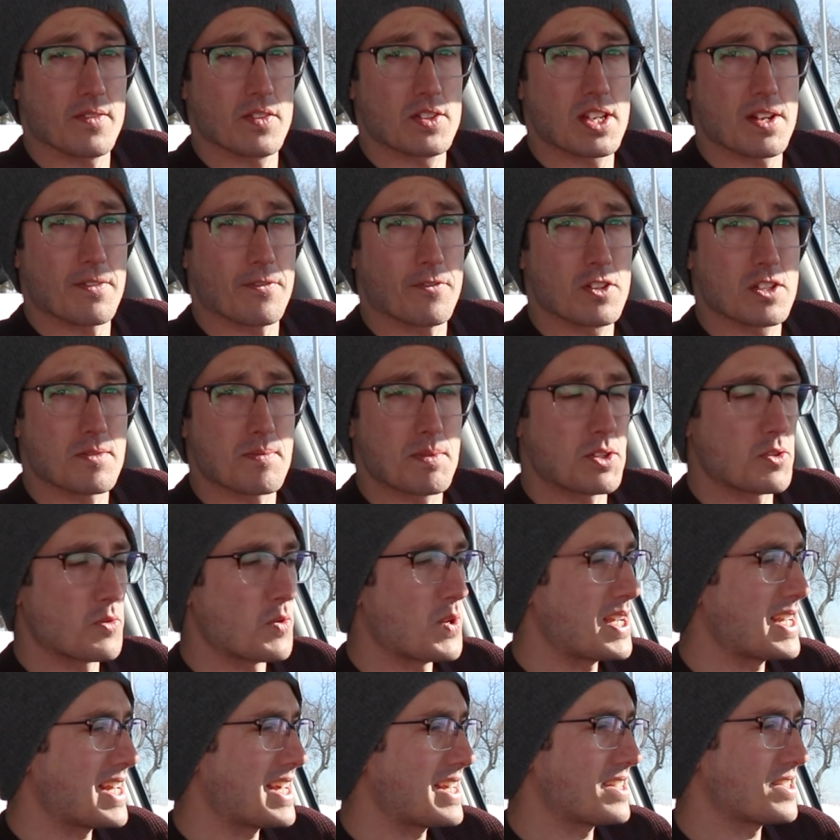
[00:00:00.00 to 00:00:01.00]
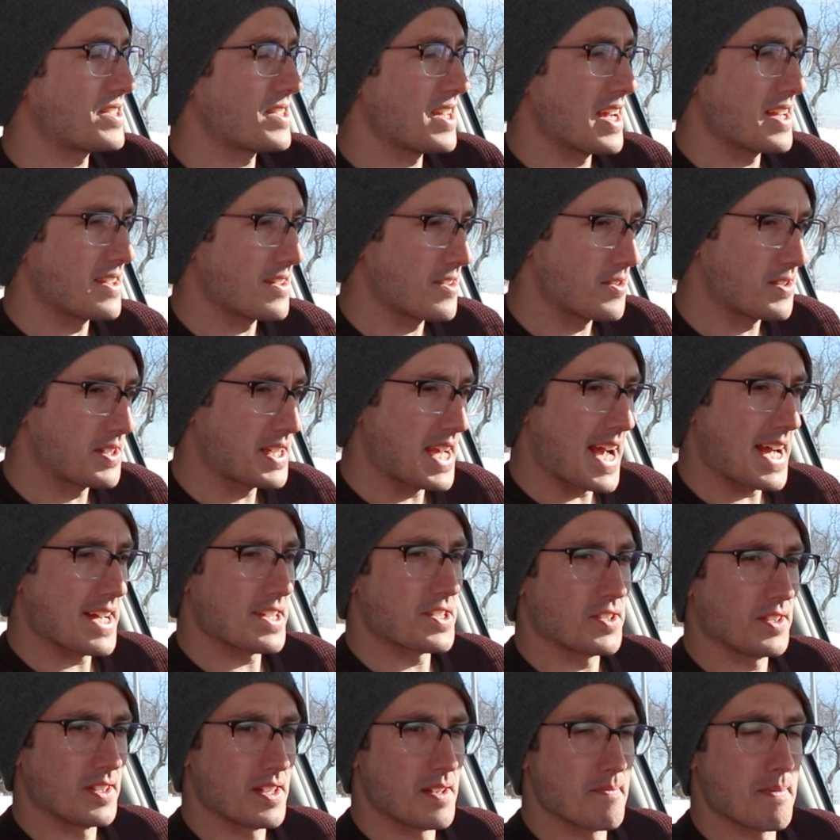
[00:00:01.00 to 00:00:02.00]
the difference between a standard
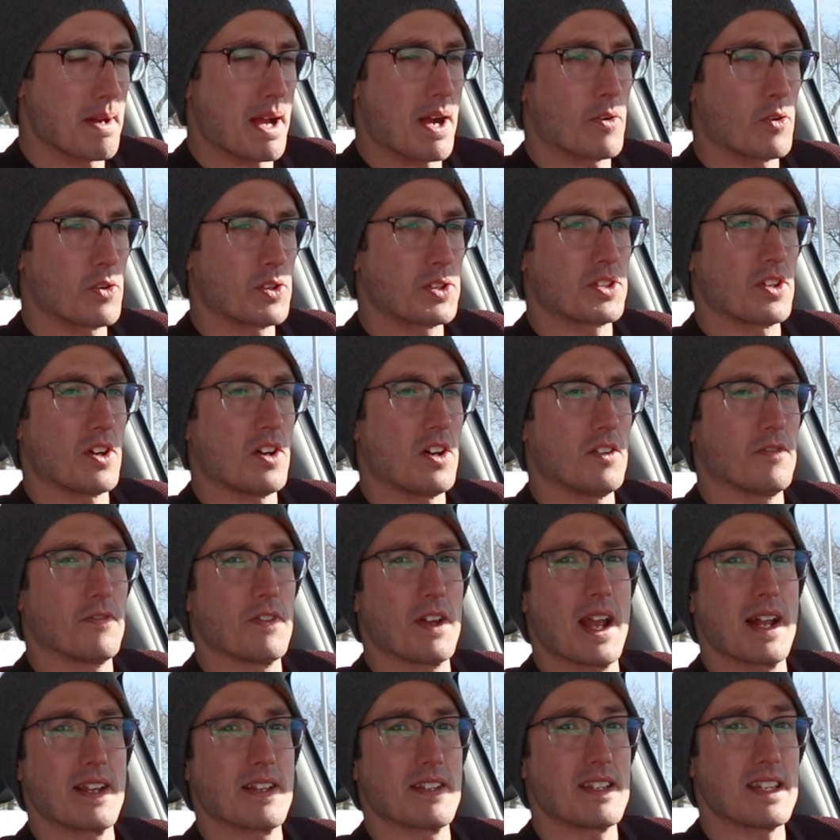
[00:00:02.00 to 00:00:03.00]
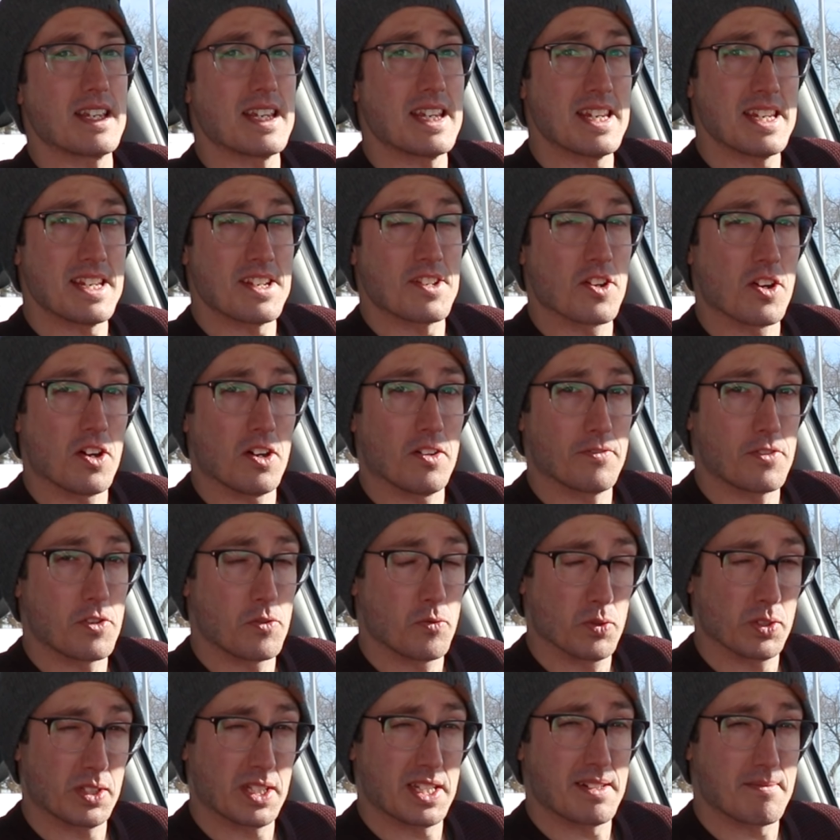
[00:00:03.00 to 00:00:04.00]
gasoline-powered Golf and an e-Golf. You
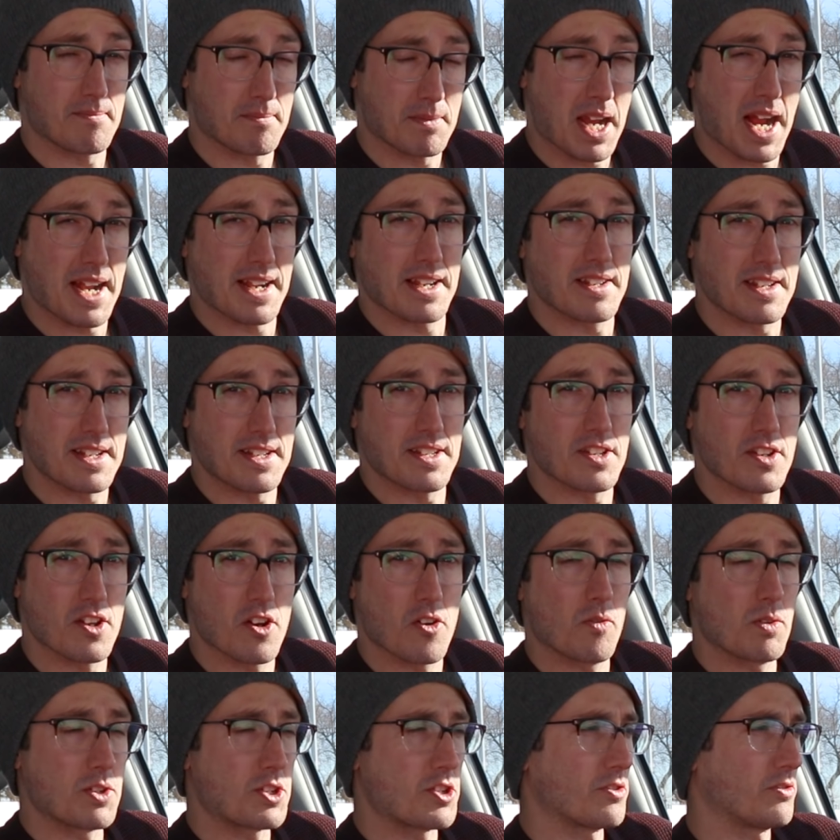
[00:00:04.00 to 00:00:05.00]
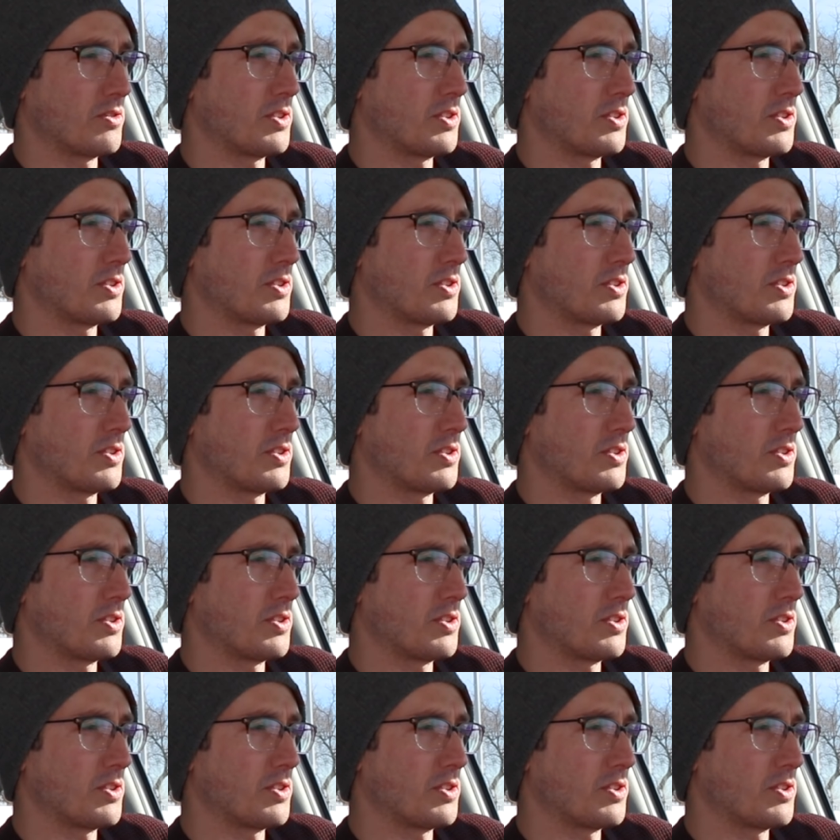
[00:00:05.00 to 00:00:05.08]
really kind of need to know what you're